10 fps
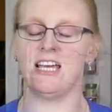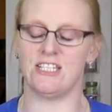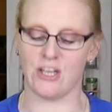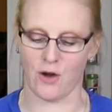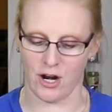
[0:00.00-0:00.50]

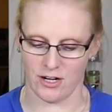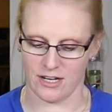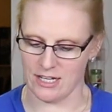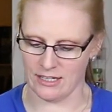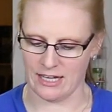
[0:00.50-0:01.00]
So our
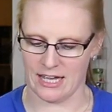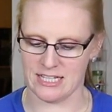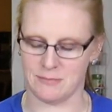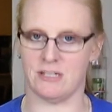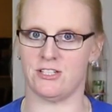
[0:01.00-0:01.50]
cake
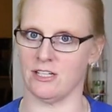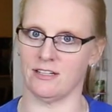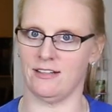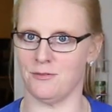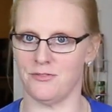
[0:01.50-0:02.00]
has been
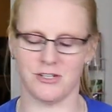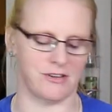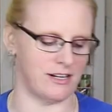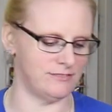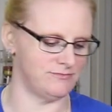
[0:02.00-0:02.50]
chilling in the
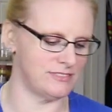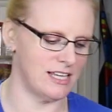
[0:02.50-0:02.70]
refrigerator.